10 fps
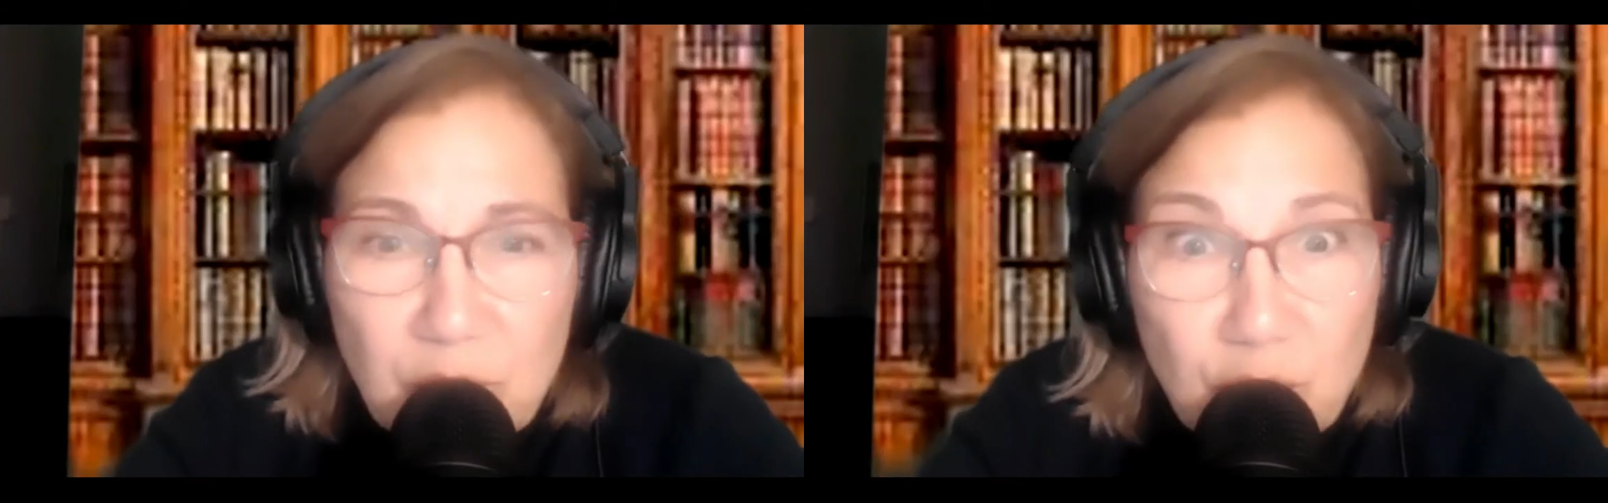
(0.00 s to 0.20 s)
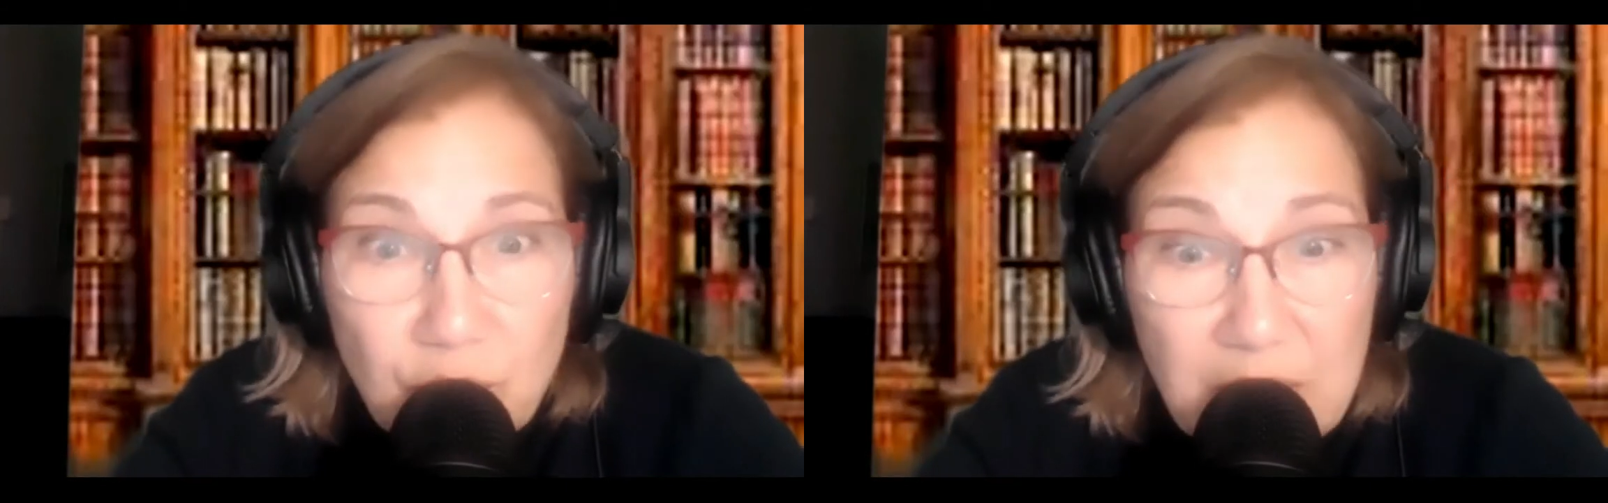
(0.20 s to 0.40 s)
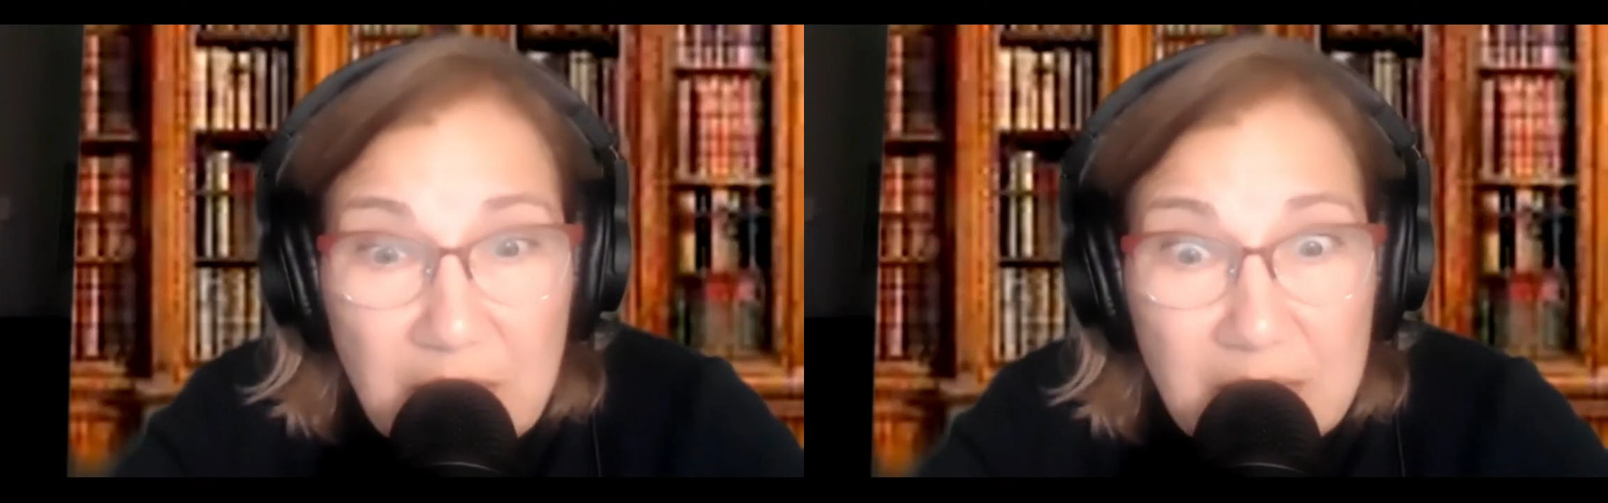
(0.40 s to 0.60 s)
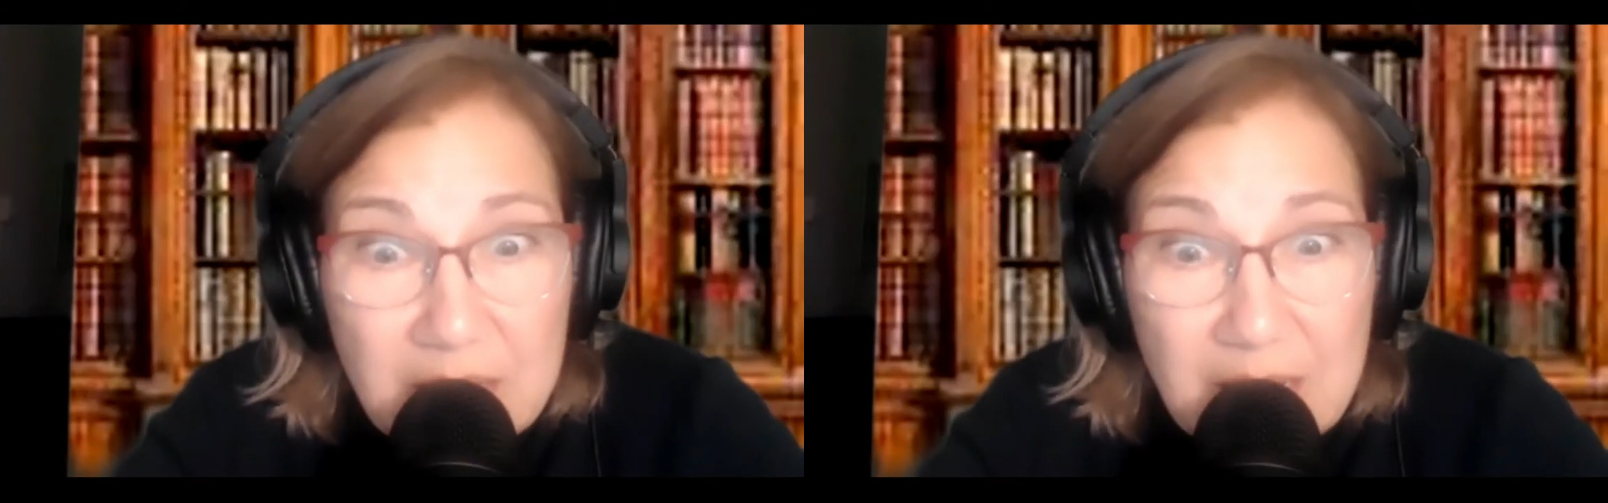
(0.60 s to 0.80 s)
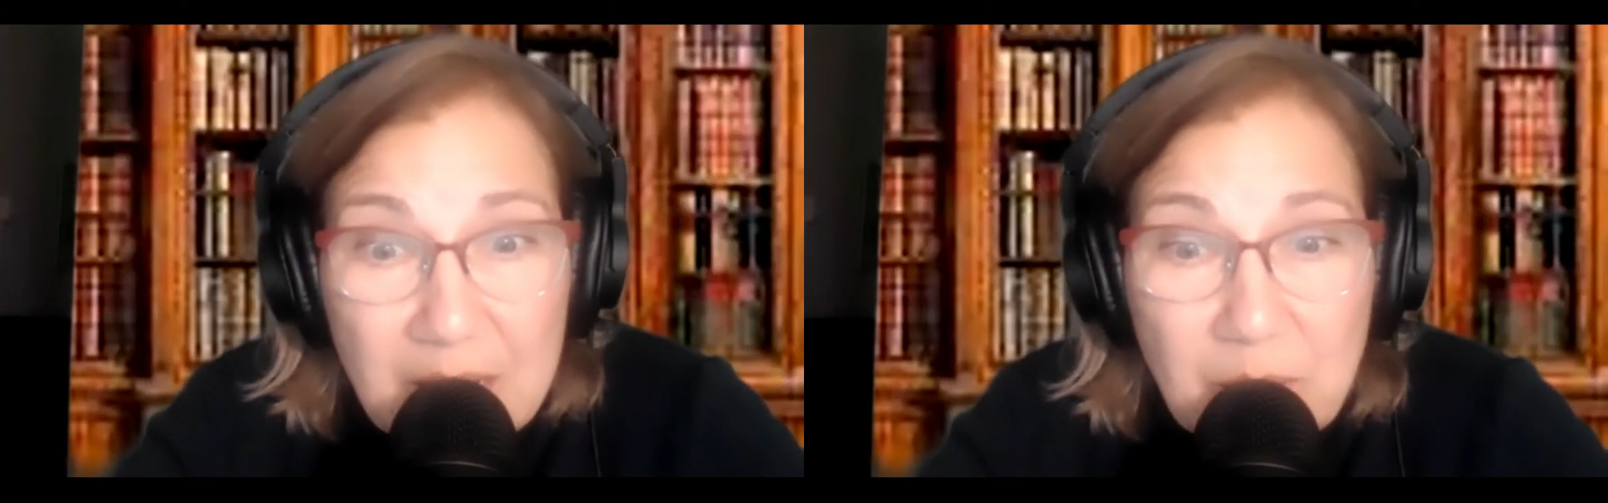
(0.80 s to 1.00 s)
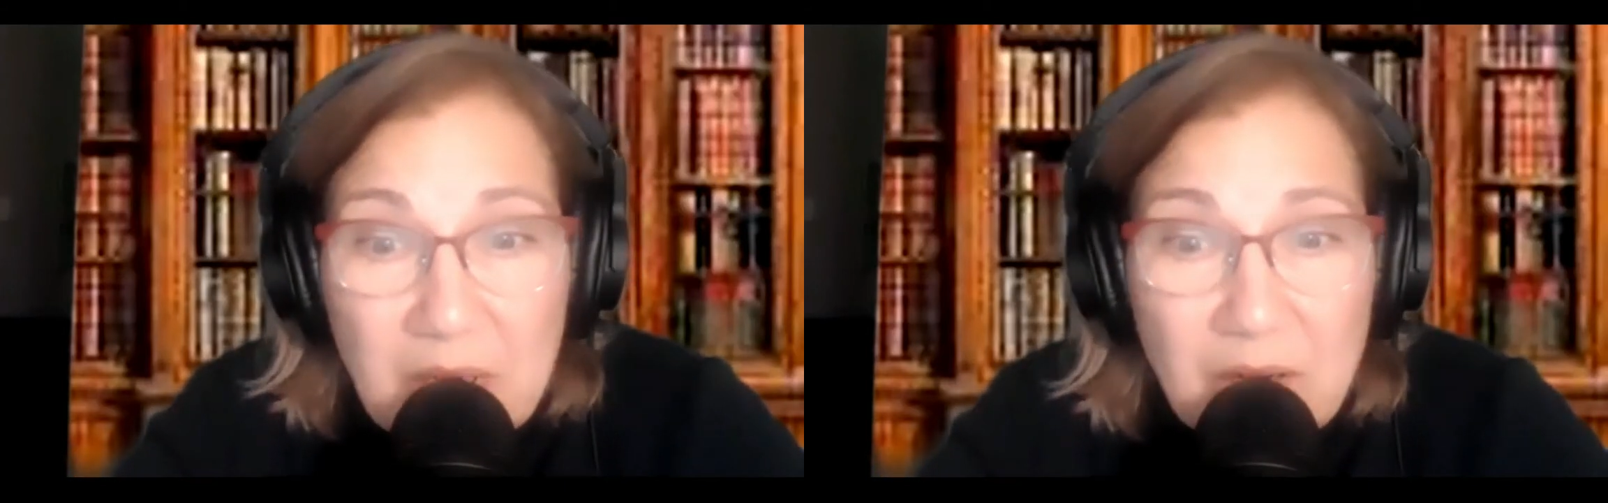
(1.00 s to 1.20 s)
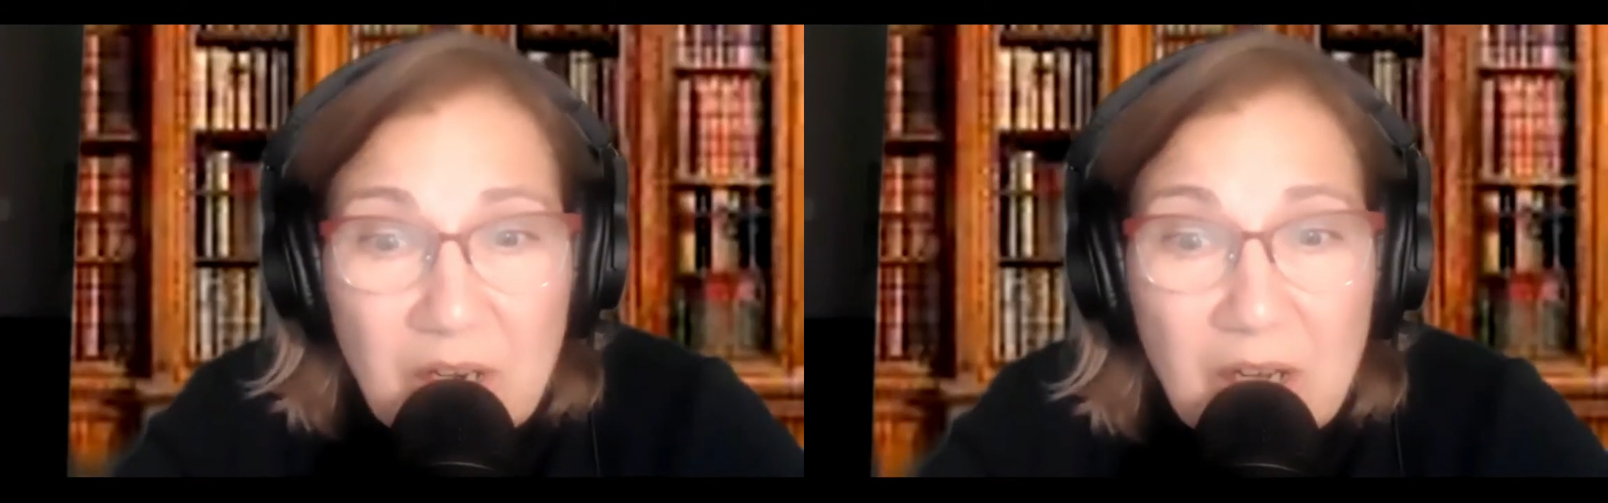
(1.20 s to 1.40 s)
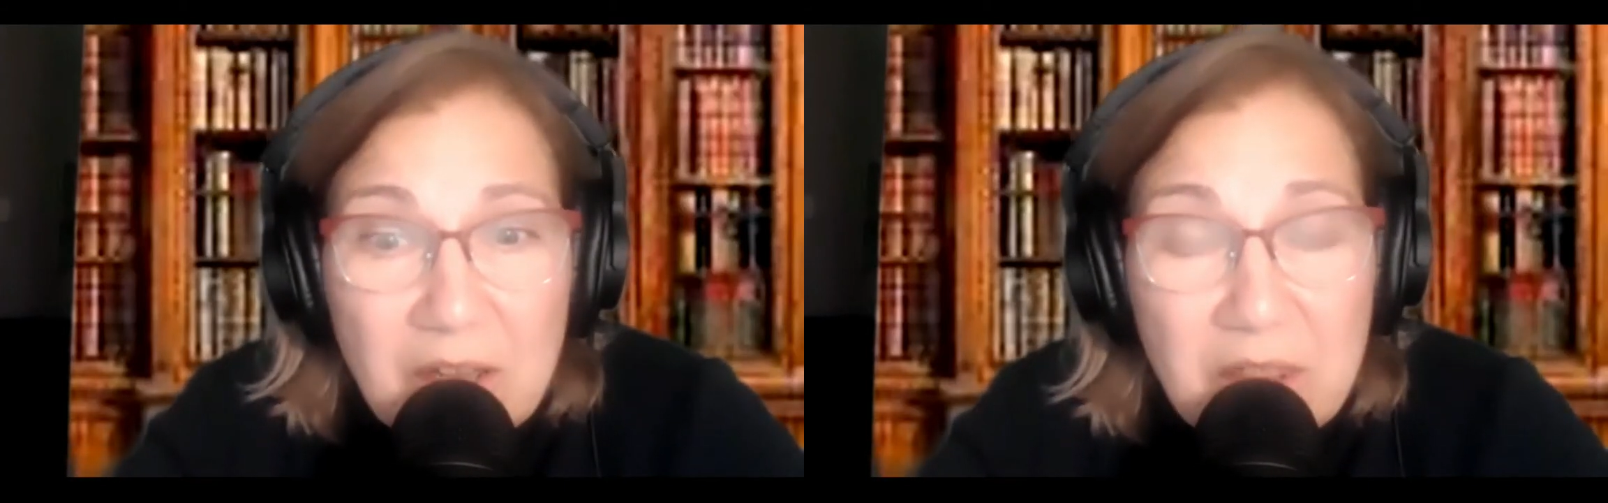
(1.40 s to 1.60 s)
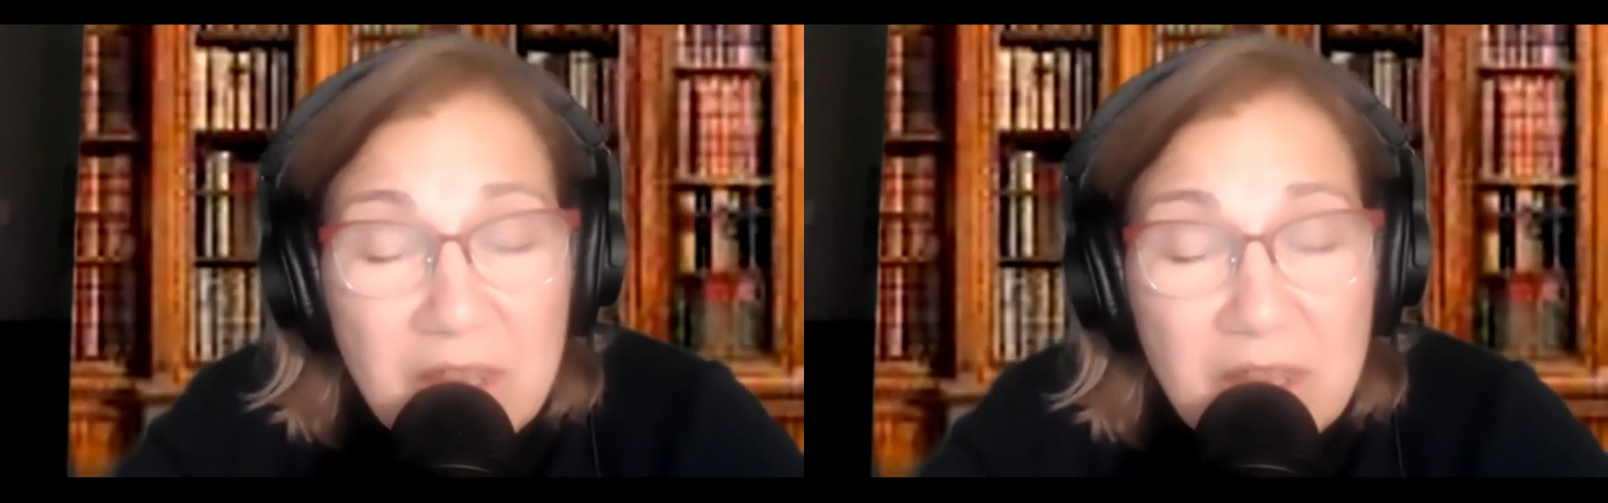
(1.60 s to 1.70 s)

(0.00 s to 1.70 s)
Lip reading: trees in America,